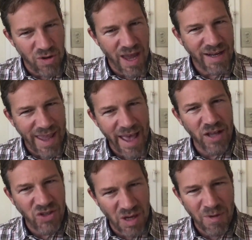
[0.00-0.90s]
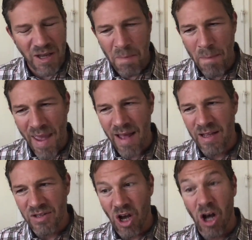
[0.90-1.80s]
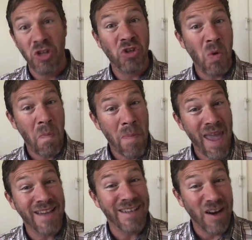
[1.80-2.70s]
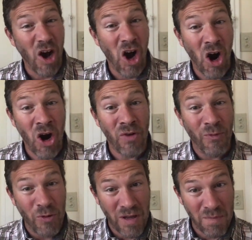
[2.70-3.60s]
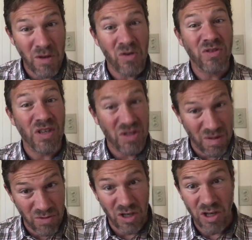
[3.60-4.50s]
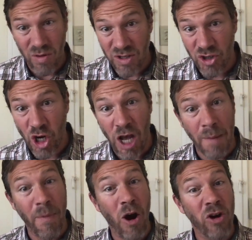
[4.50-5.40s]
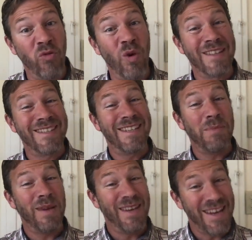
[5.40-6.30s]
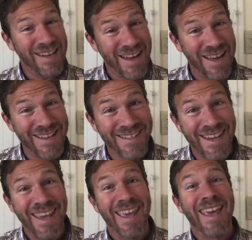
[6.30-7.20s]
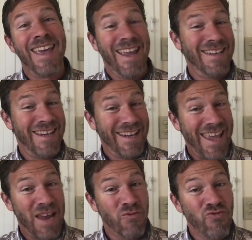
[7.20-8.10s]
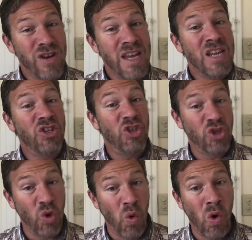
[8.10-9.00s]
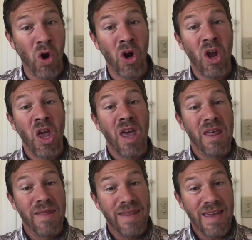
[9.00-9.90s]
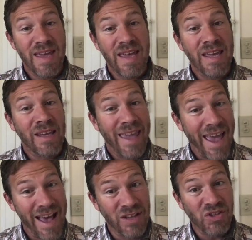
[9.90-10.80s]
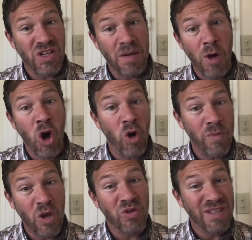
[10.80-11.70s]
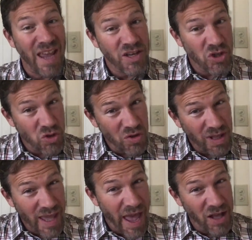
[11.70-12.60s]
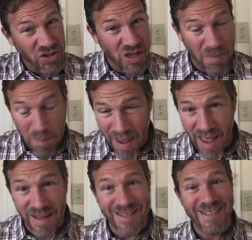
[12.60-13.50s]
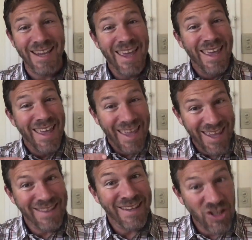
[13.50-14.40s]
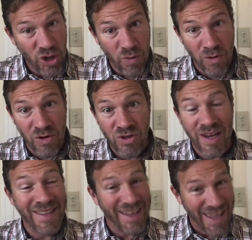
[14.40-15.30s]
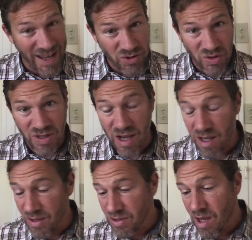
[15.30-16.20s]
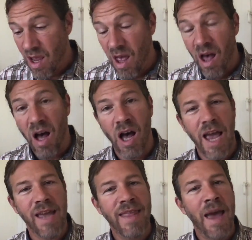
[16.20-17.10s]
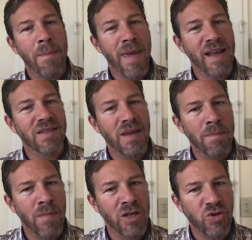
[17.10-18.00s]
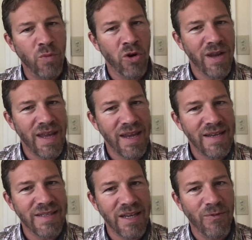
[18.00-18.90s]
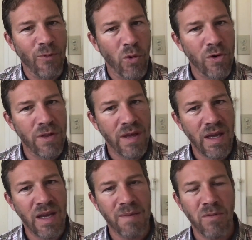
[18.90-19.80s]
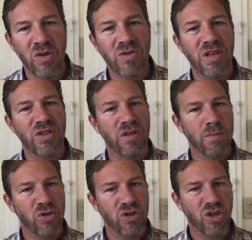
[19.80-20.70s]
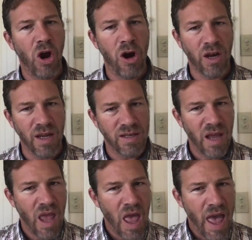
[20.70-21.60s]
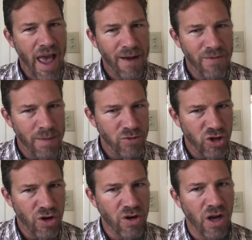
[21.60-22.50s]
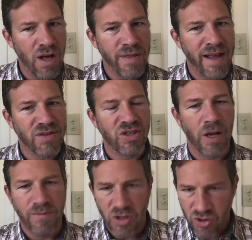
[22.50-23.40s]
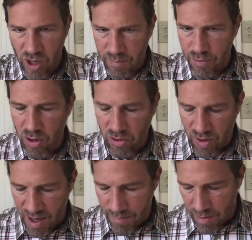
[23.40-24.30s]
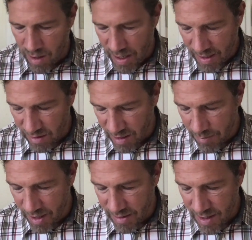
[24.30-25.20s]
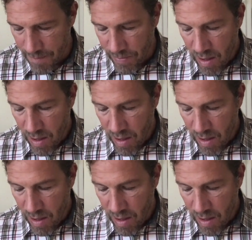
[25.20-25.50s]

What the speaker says: or that calcium imbalance also makes it hard for the immune system to do its job. Part of what CBD does is it can restore the calcium homeostasis or the calcium balance in the tumors, in the cancer cells, and that makes them much more easy for the immune system to target, have them turn on that self-destruct program and eliminate them.